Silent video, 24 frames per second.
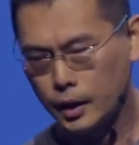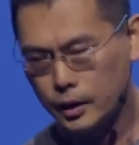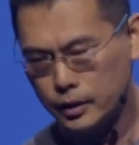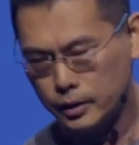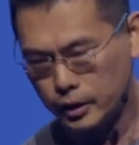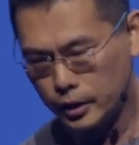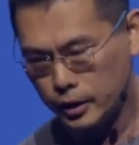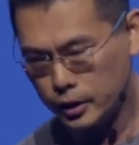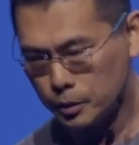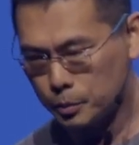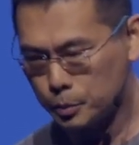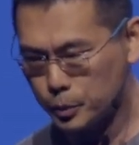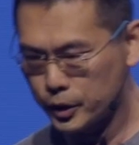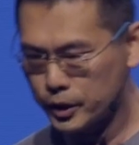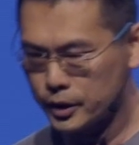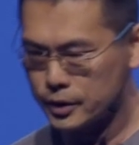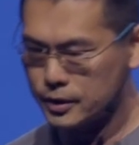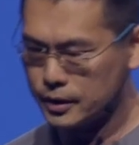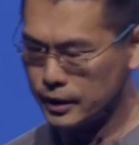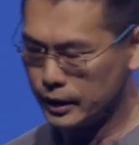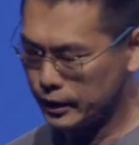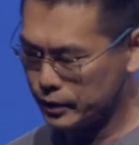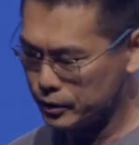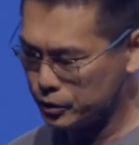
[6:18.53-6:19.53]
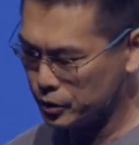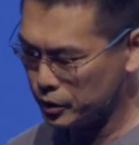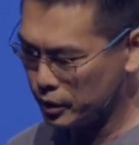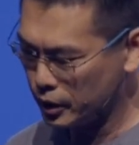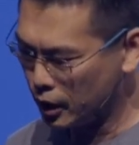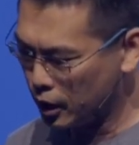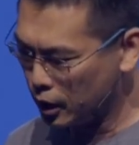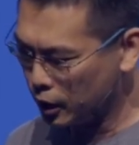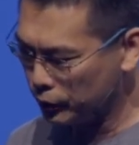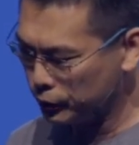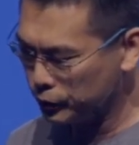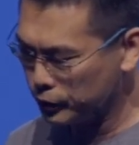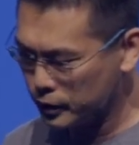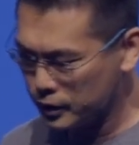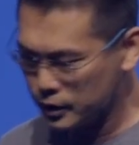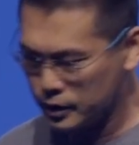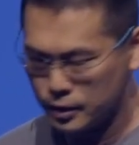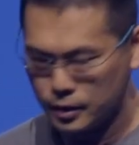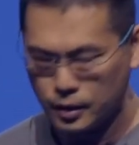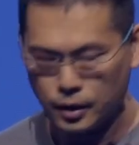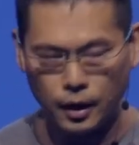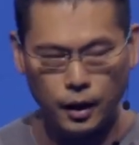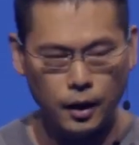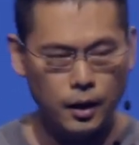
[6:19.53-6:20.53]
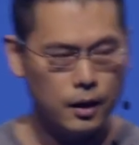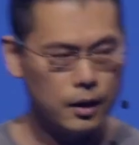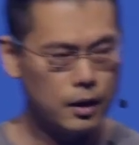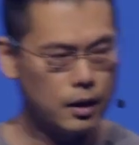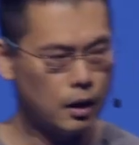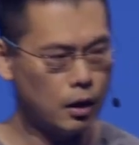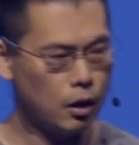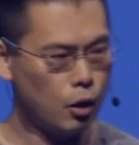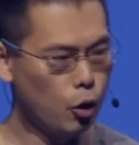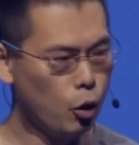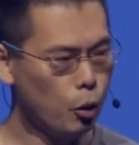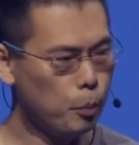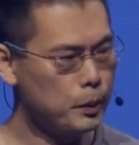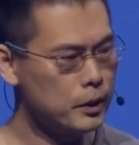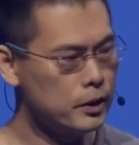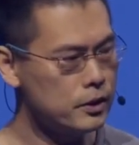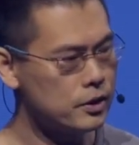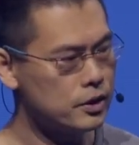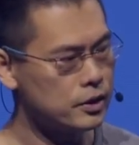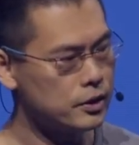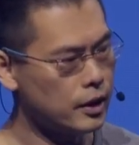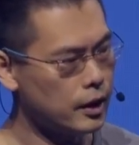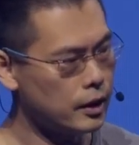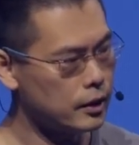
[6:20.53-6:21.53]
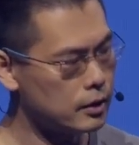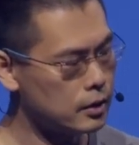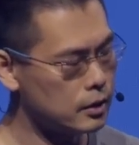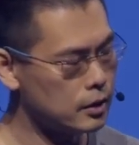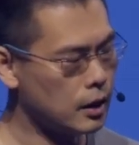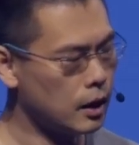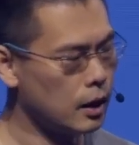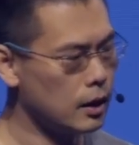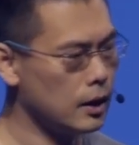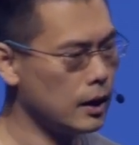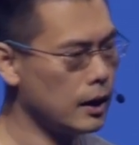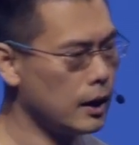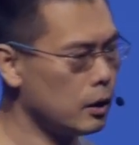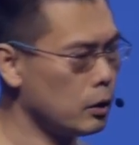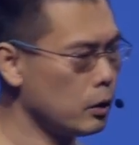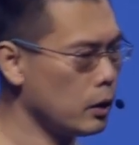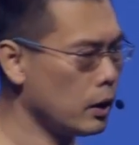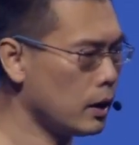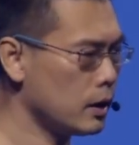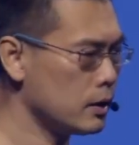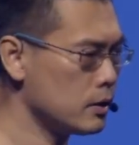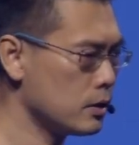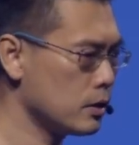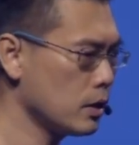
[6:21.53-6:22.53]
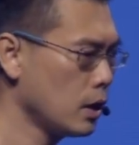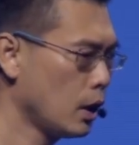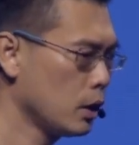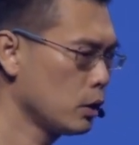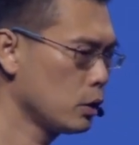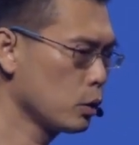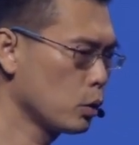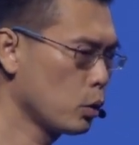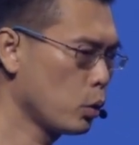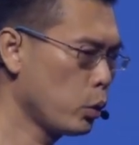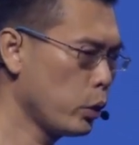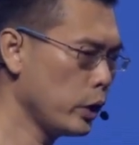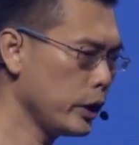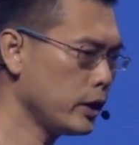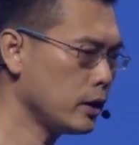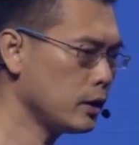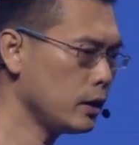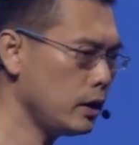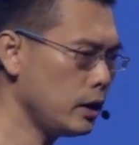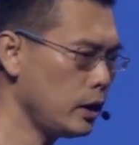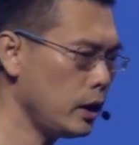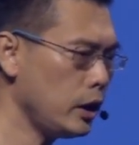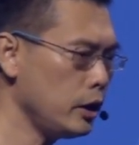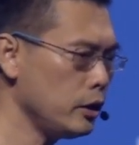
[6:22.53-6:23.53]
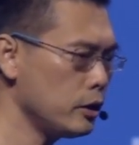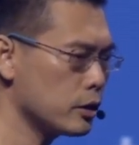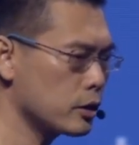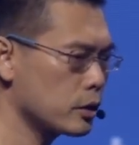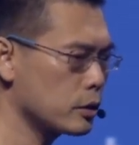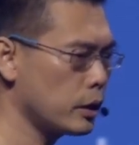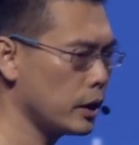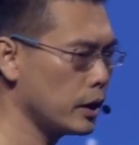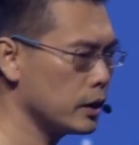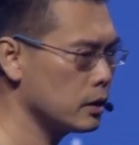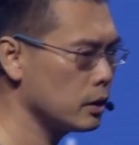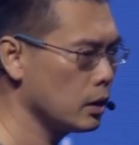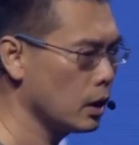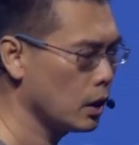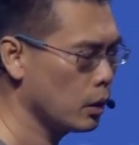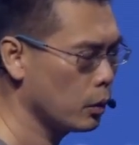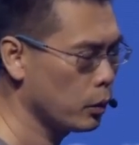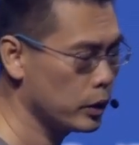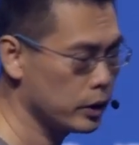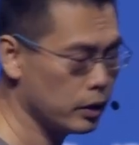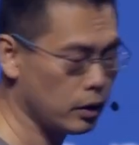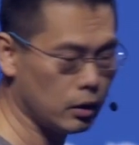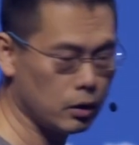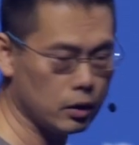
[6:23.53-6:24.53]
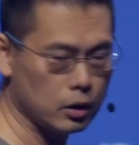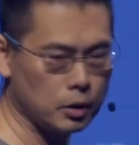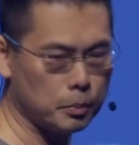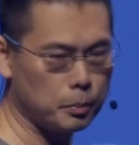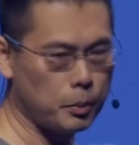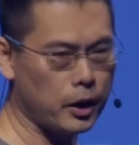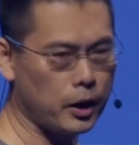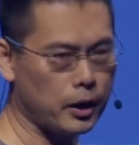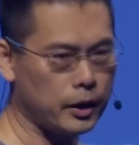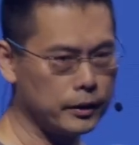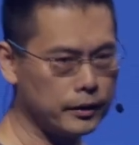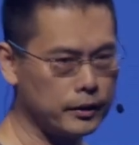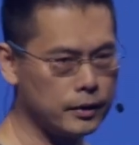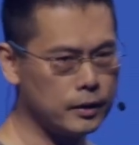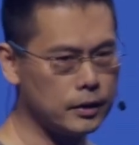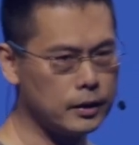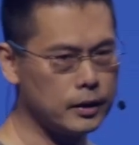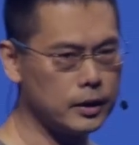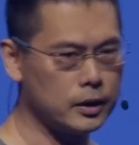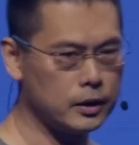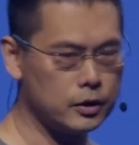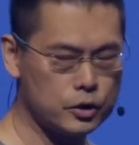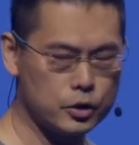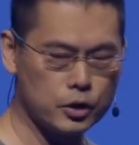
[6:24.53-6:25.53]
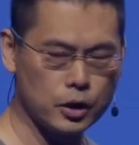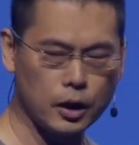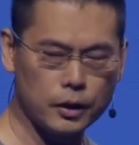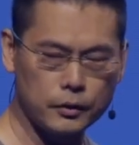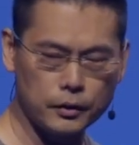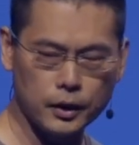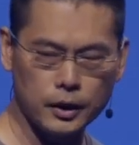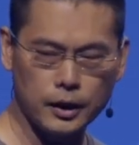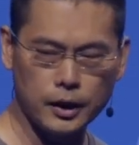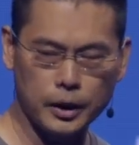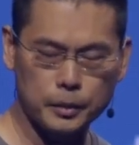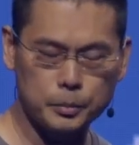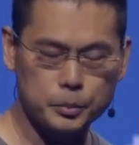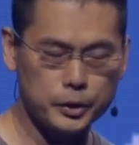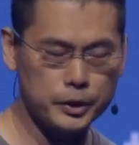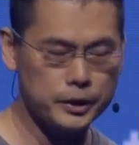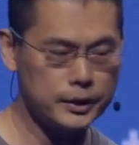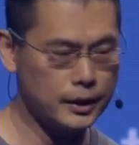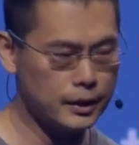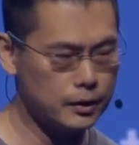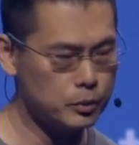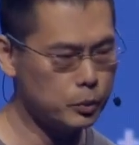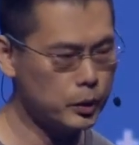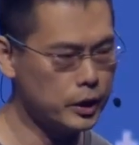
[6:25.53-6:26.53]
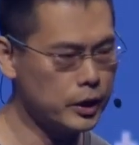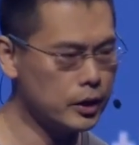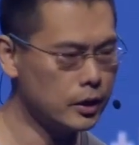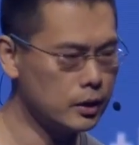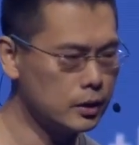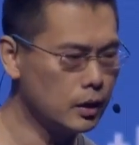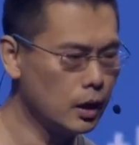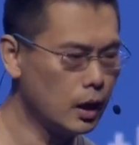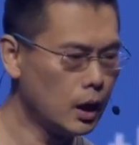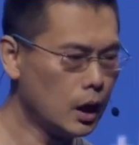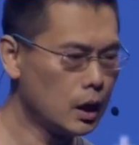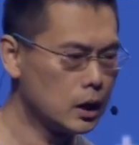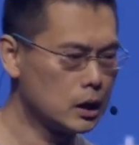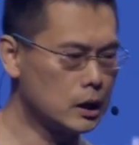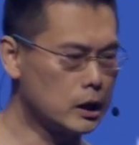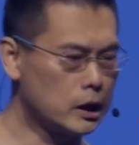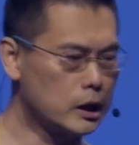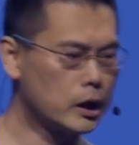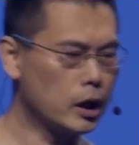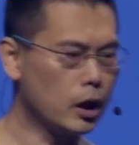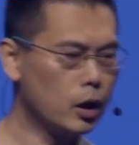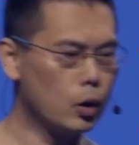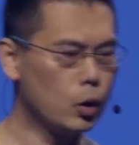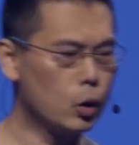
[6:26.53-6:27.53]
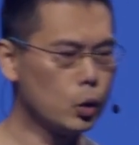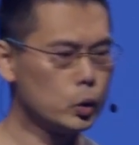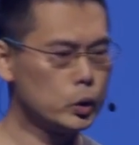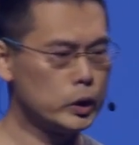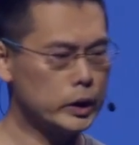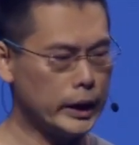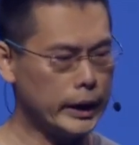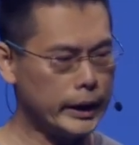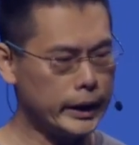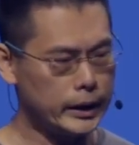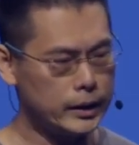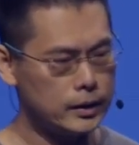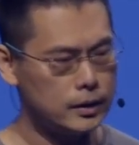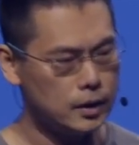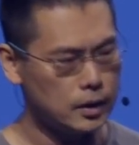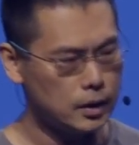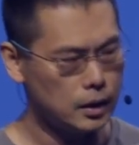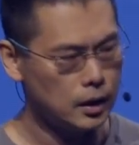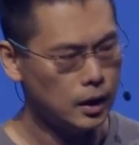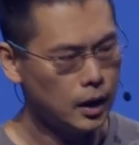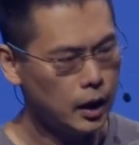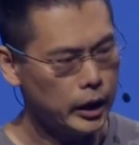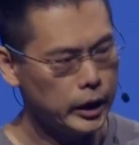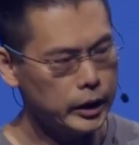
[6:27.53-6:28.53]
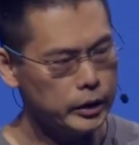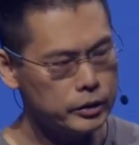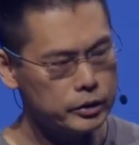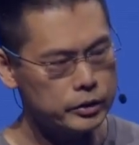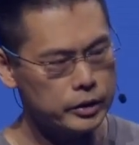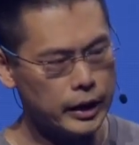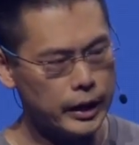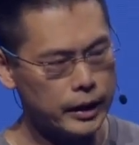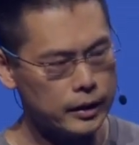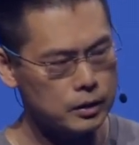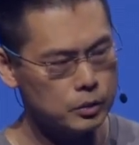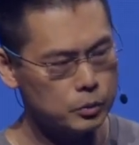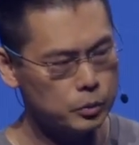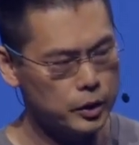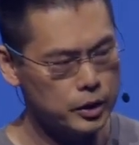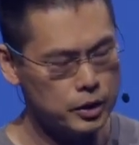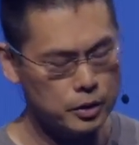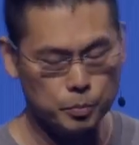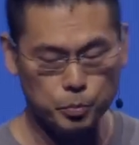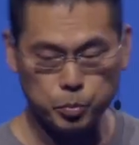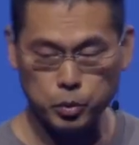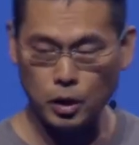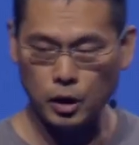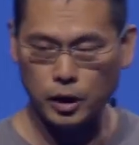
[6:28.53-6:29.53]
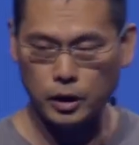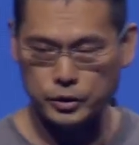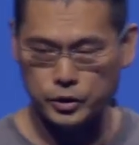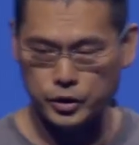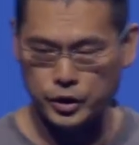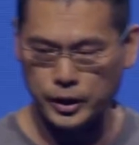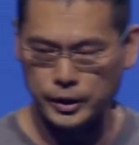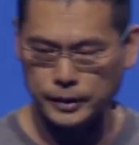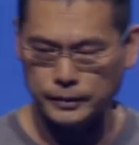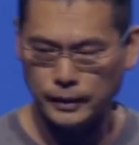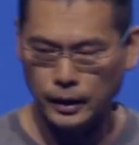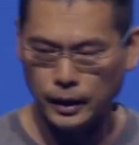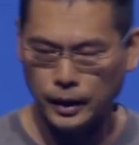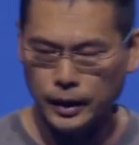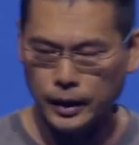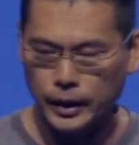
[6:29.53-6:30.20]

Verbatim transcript: Databricks actually offers the open standard, allow us to quickly integrate with all the Python and Java library that we can decode and interact with the blockchain.